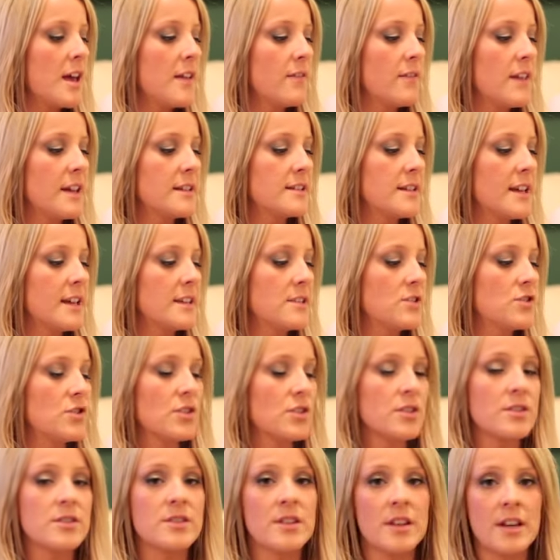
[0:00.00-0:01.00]
This is
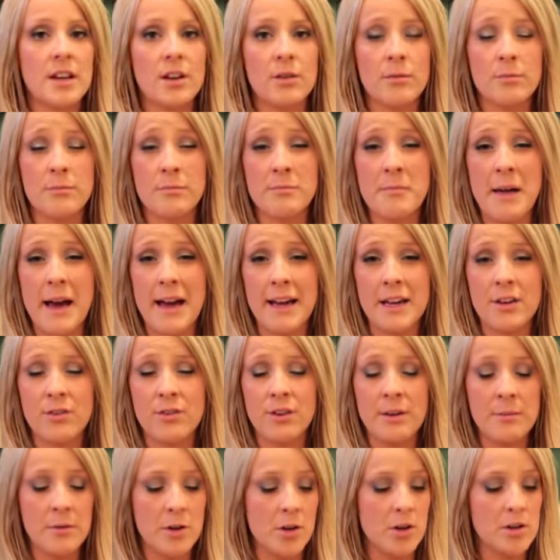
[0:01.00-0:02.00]
just the MAC
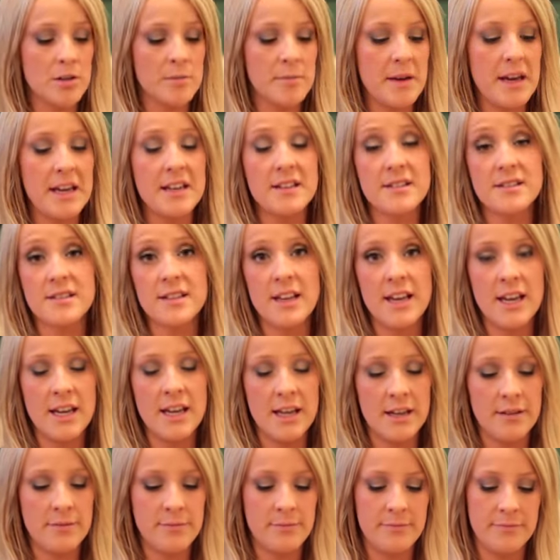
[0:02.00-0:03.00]
cream colour base
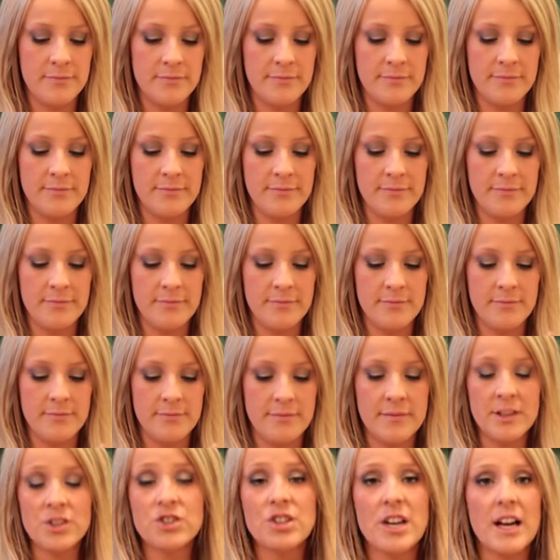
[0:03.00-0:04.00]
in
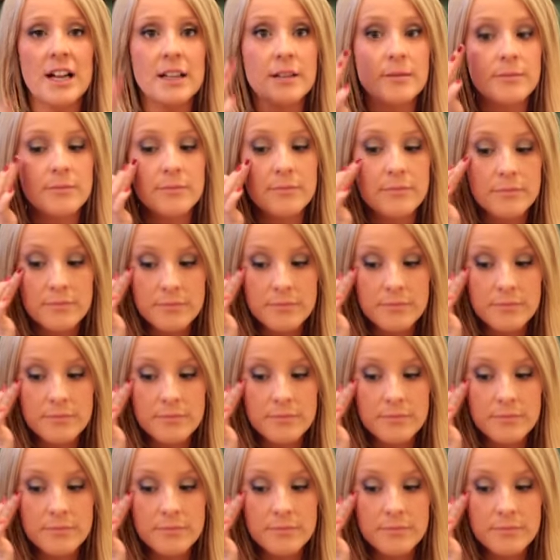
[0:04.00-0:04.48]
Shell.